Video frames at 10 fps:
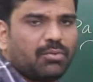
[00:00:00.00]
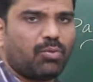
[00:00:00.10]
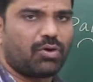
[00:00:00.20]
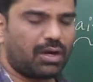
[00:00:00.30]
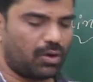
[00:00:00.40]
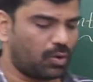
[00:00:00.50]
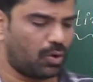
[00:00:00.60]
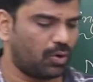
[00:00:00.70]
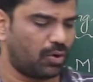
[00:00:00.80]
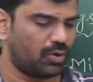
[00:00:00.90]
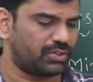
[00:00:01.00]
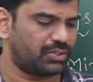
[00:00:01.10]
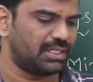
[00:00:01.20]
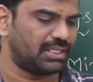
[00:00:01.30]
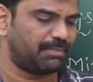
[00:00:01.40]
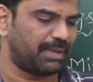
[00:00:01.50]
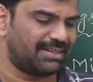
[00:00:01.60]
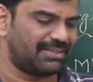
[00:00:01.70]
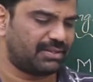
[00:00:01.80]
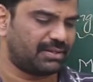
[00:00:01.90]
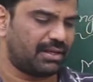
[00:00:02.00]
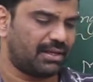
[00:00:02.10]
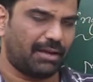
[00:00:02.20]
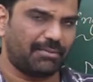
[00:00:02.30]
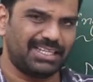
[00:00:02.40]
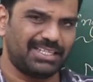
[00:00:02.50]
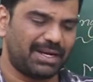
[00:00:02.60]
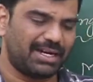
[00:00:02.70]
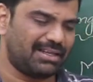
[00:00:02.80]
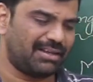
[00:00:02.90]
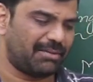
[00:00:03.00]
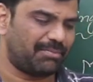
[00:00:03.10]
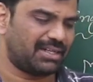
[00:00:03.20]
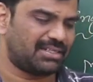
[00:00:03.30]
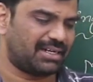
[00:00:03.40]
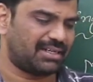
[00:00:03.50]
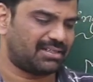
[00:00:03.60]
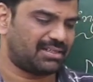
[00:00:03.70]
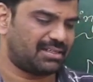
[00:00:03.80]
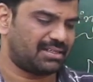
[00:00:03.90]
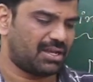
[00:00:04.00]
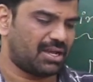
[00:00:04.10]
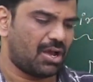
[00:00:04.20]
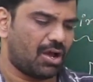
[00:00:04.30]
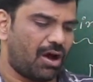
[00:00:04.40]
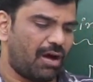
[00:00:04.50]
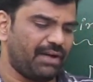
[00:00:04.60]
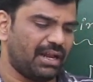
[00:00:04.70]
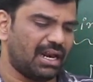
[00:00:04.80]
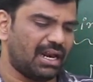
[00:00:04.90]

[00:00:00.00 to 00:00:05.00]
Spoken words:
Mughal courts, these paintings represents. Often a